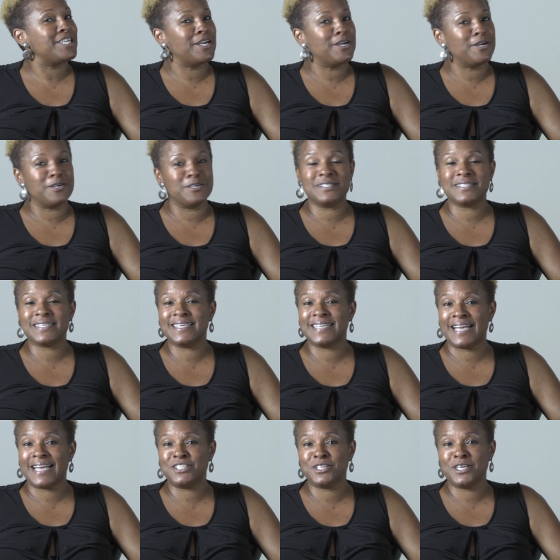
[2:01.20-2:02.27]
years in
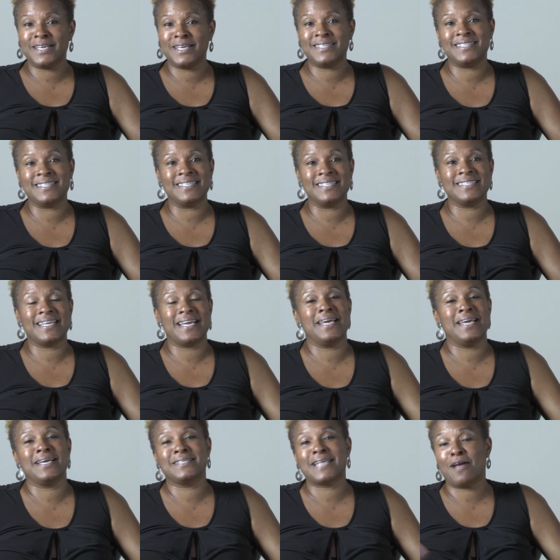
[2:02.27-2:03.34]
education
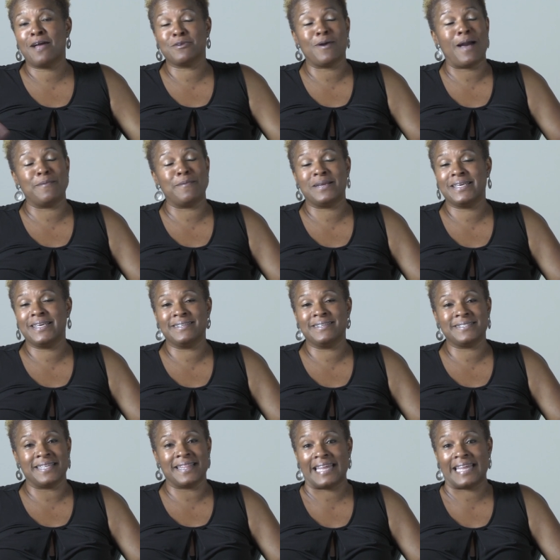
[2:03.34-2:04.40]
and I don't know how many
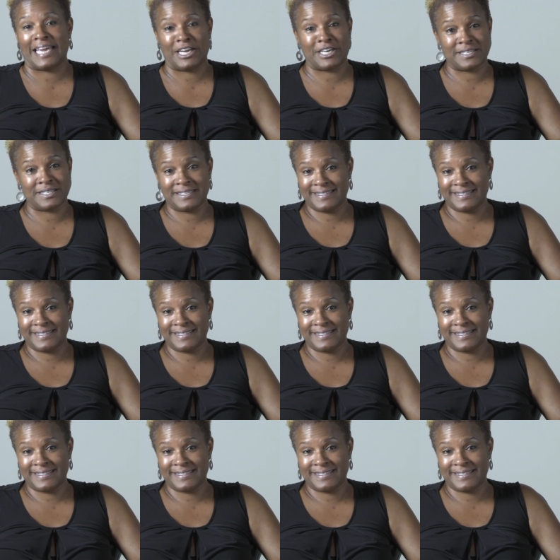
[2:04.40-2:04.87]
years in theater.